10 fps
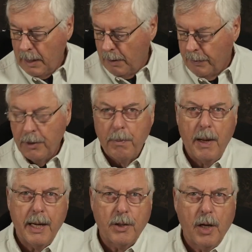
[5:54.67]
And when you're
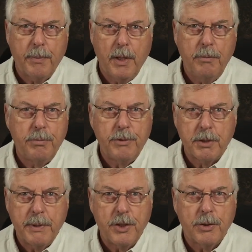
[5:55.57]
applying top coat,
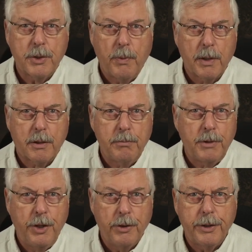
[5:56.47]
just make sure it's well
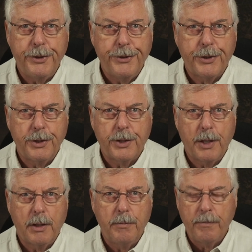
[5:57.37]
cured and you're good to
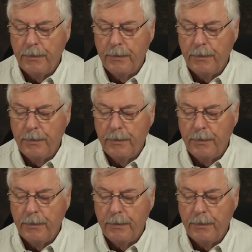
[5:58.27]
go.